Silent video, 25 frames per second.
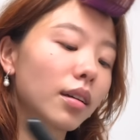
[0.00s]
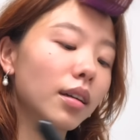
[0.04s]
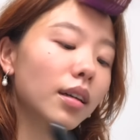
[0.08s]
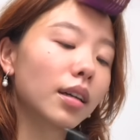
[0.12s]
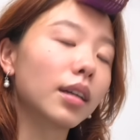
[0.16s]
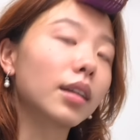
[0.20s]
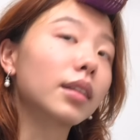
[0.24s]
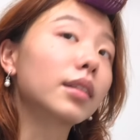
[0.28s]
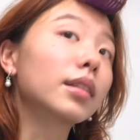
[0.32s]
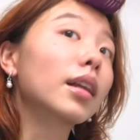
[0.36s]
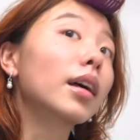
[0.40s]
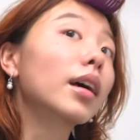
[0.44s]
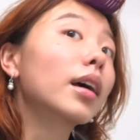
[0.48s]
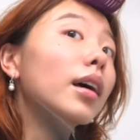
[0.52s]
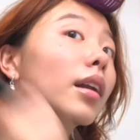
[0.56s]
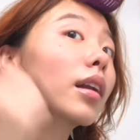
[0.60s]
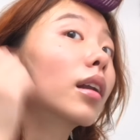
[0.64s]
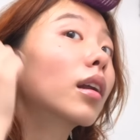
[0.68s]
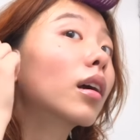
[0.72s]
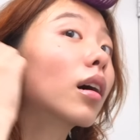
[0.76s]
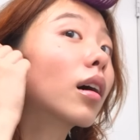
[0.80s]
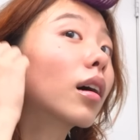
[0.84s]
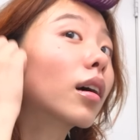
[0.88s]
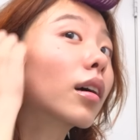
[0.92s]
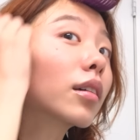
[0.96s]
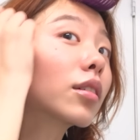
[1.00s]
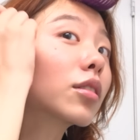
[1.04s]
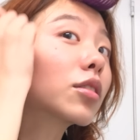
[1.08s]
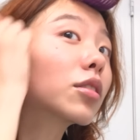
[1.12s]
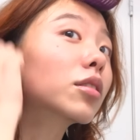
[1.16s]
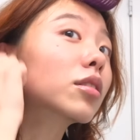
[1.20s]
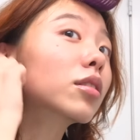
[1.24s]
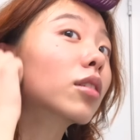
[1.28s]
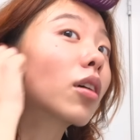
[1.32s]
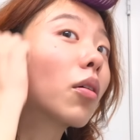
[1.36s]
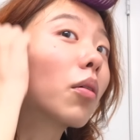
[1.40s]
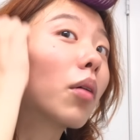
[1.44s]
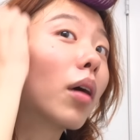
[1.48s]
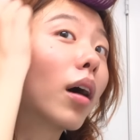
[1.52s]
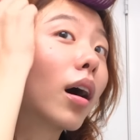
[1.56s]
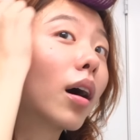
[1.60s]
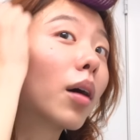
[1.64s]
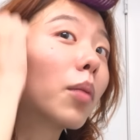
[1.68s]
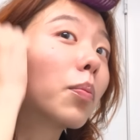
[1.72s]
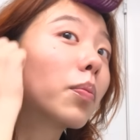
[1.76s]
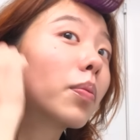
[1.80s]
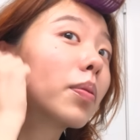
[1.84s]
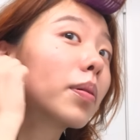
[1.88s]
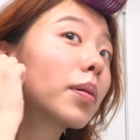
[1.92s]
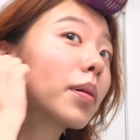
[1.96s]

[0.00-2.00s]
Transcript: and then I just go up